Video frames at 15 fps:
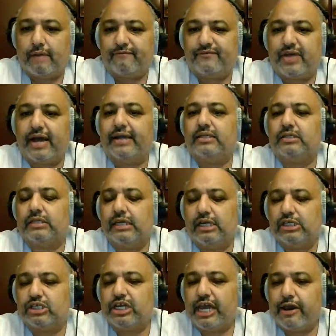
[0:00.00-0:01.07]
finds
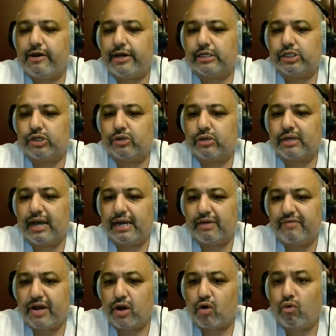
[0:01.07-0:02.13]
each character kind
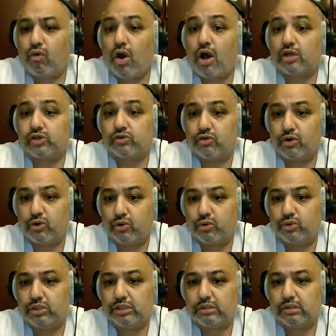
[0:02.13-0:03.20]
of at a
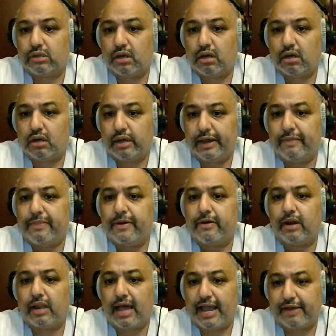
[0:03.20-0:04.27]
crossroads in
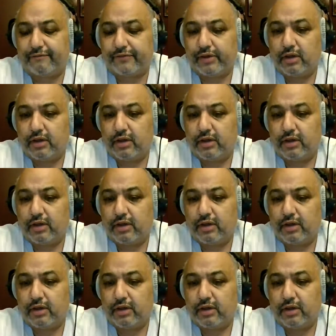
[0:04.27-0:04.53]
their life.